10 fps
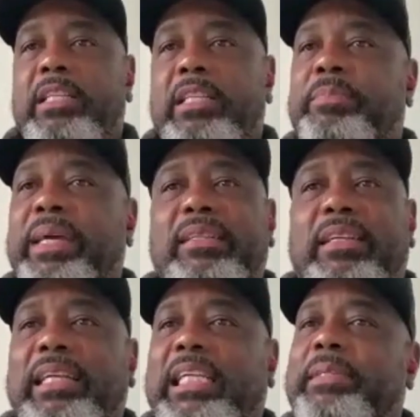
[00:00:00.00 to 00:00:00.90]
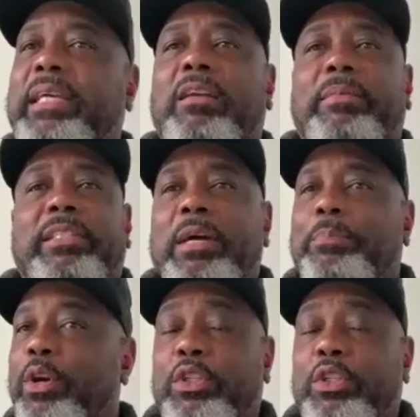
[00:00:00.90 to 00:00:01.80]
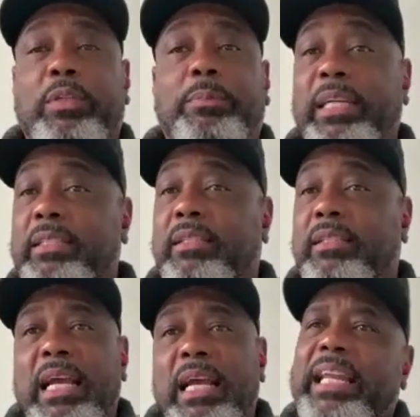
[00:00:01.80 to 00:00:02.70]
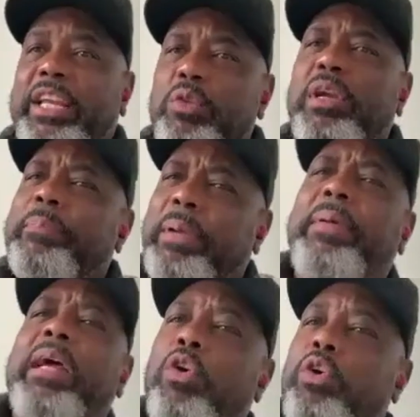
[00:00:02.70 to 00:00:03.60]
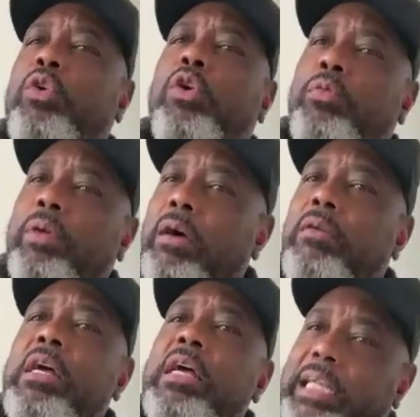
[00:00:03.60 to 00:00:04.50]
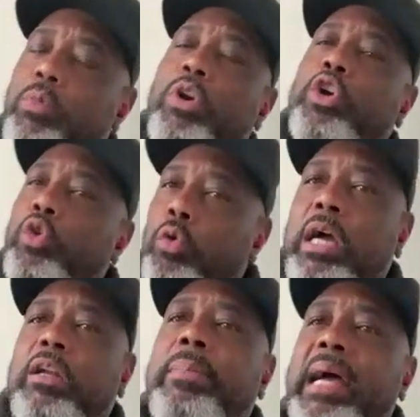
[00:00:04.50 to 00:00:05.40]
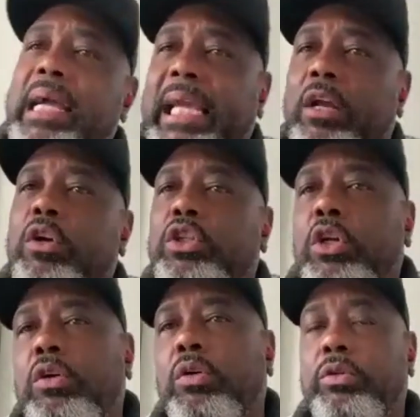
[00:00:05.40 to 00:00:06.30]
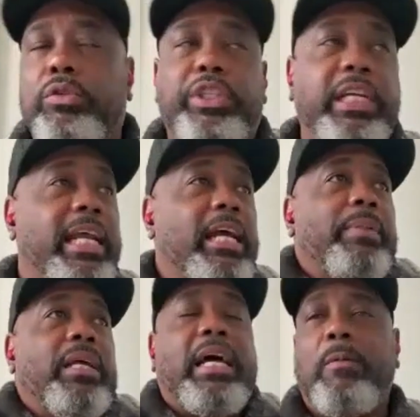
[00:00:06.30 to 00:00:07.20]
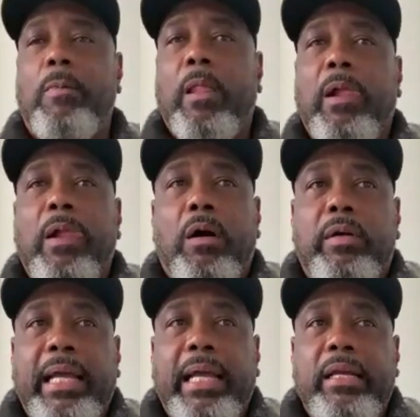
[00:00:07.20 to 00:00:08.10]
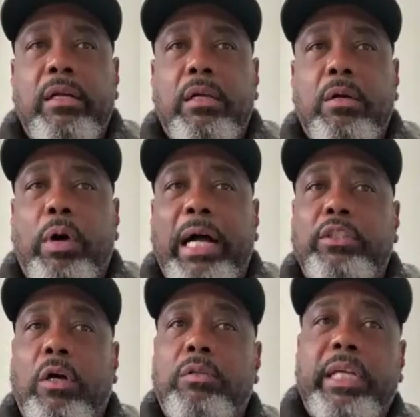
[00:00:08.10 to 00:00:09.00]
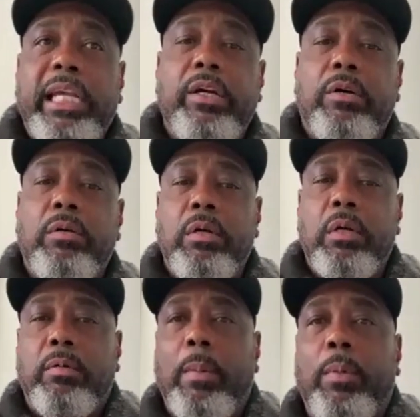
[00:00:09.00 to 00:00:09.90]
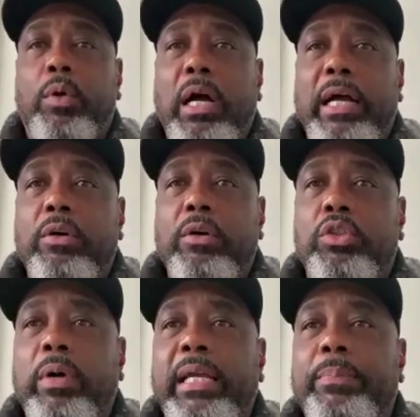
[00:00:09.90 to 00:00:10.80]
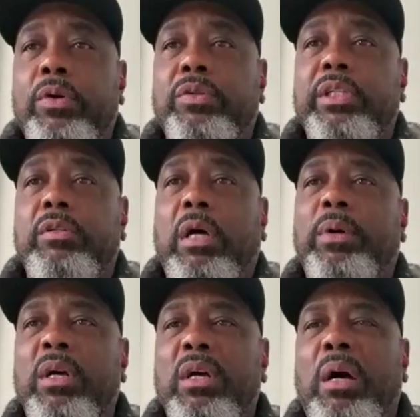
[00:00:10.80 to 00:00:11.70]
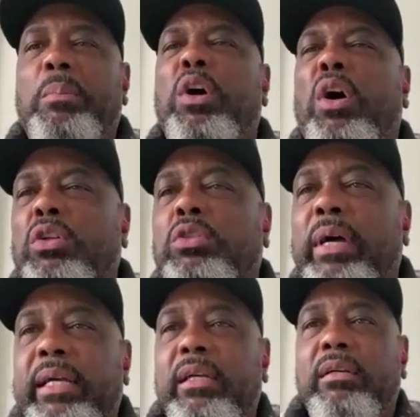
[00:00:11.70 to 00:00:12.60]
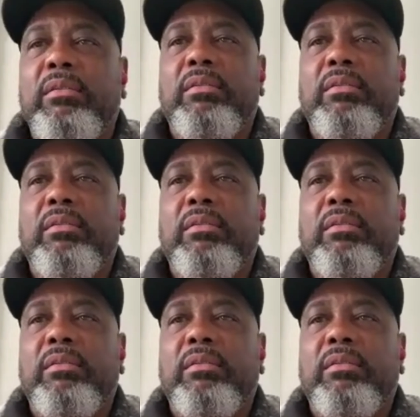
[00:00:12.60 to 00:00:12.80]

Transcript: It's business. I keep telling them it's not personal, it's business. And then you got people that want to go around, that want to go around the back end of the circle too, G. They'll be like, okay, well, I talked to Eagle. I'm a, I know Swayde personally, so I'm a, I'm going to call Swayde.